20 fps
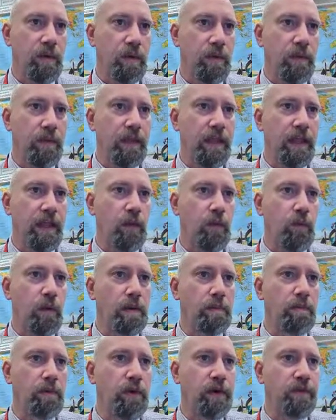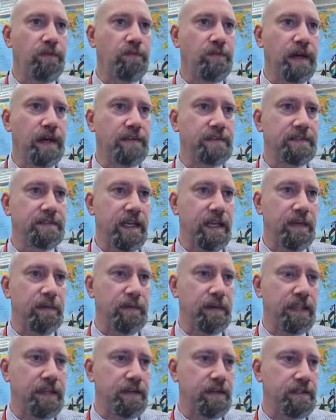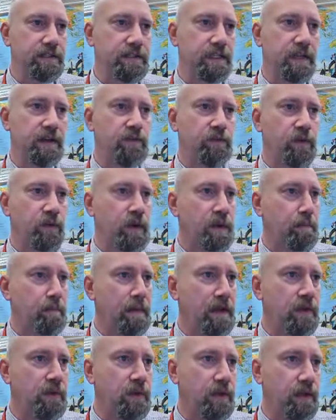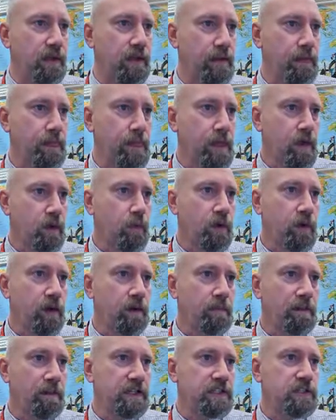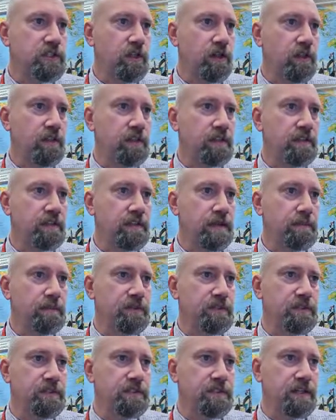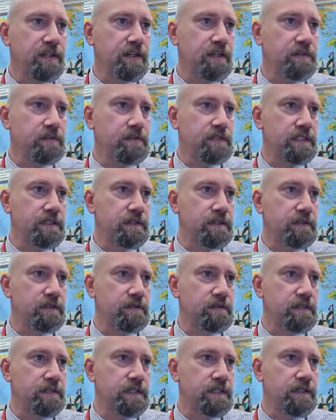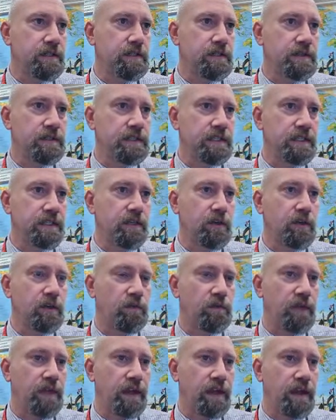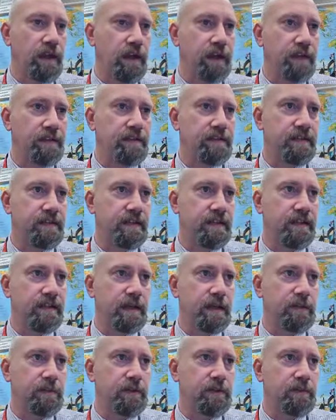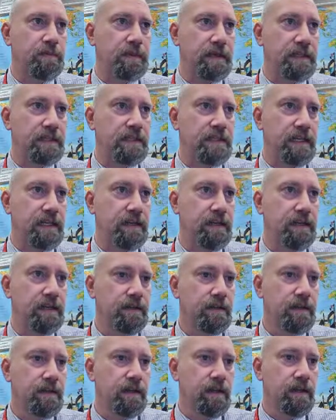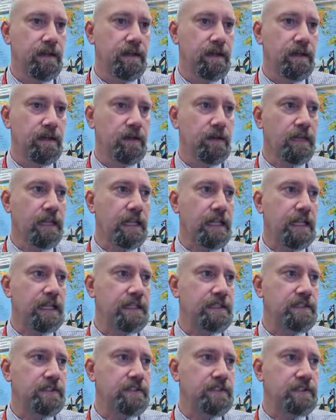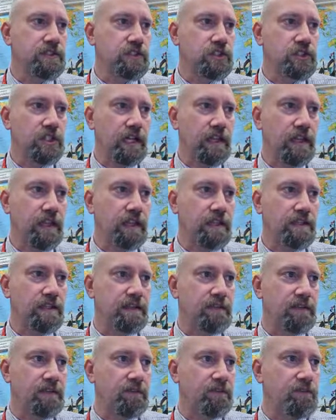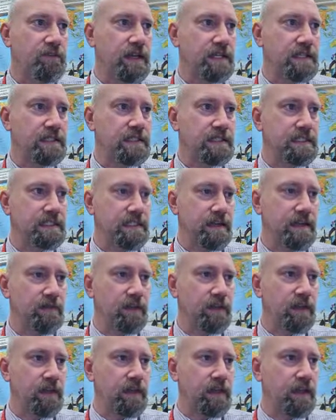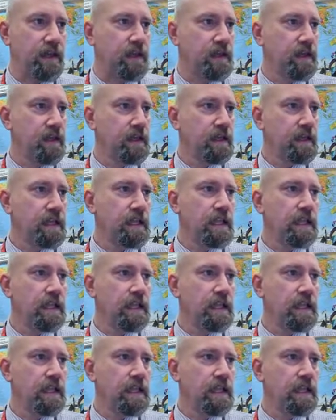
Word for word: And we want that at 1.5 centimeters if we're in metric. We're going to make sure all these numbers are 0, 0, 0, and 0 over there, and it's still at double spacing. Okay, let's check that to see if it fixes everything.